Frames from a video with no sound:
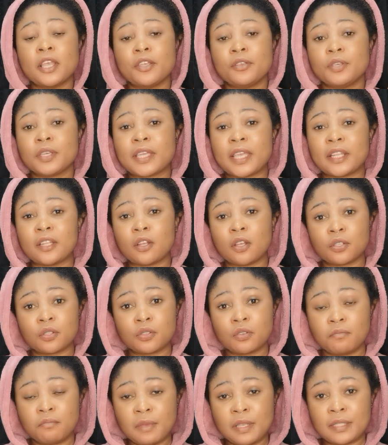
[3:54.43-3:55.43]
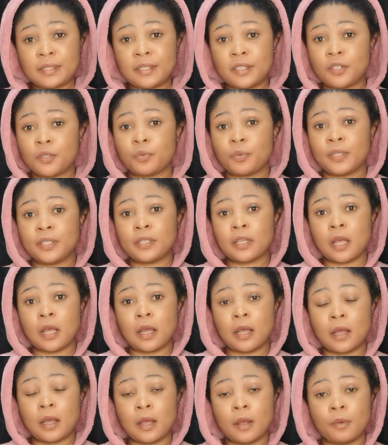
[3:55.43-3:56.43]
You can also mix this with
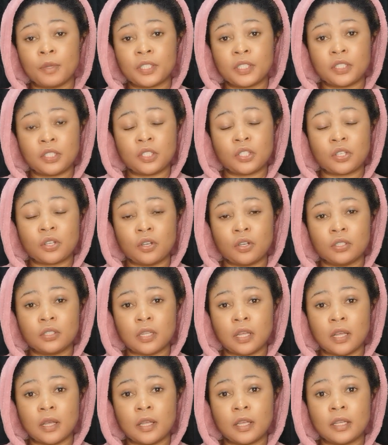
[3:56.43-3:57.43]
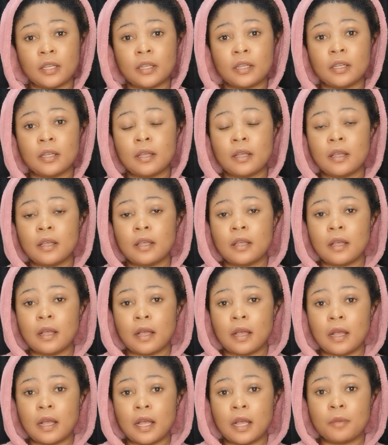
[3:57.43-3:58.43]
what is it called,
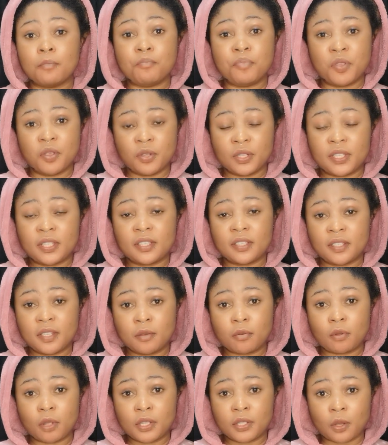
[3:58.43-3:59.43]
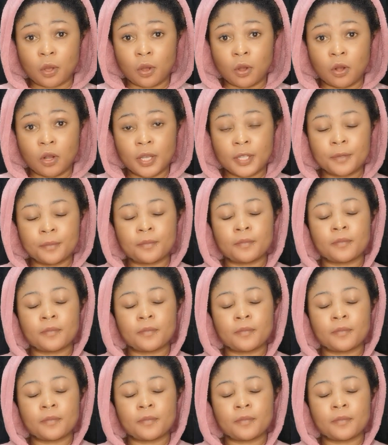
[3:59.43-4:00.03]
beauty series oil.